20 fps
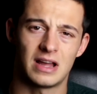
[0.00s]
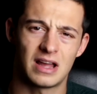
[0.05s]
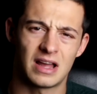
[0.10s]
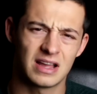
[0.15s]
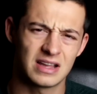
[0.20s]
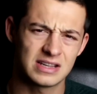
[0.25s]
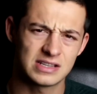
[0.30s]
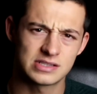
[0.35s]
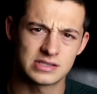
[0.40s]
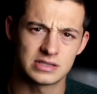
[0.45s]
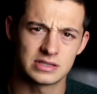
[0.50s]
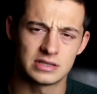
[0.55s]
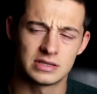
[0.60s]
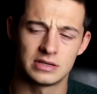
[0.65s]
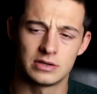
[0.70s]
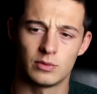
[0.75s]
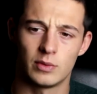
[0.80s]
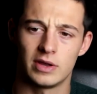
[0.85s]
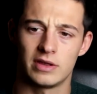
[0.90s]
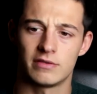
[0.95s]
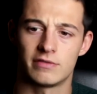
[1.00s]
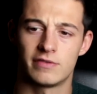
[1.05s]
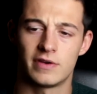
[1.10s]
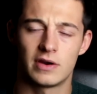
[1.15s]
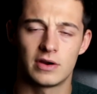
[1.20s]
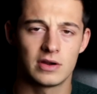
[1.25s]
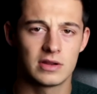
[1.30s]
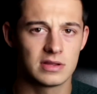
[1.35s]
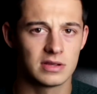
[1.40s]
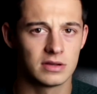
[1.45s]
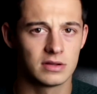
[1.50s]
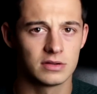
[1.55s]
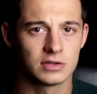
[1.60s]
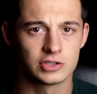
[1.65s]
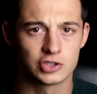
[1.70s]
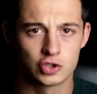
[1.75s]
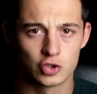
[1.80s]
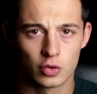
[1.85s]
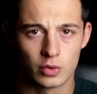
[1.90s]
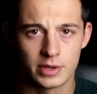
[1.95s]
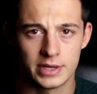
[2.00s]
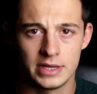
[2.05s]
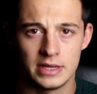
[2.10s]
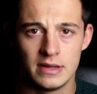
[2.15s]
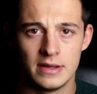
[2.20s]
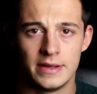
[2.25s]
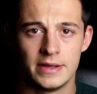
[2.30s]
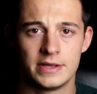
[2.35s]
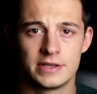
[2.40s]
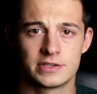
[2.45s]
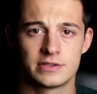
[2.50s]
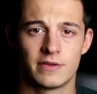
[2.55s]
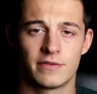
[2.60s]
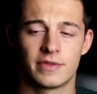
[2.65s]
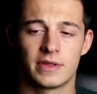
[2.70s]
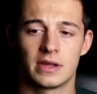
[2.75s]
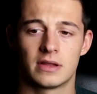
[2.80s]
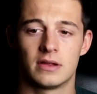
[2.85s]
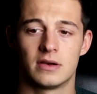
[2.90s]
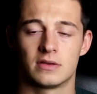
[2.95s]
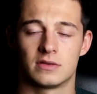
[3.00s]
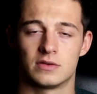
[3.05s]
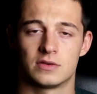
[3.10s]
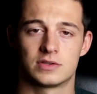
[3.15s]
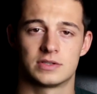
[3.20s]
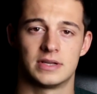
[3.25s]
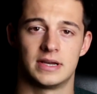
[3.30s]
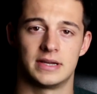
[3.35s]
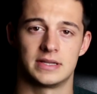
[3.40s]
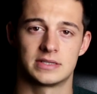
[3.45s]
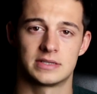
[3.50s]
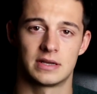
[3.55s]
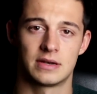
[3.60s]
I guess in a way, a fairy tale, a story, something along those lines.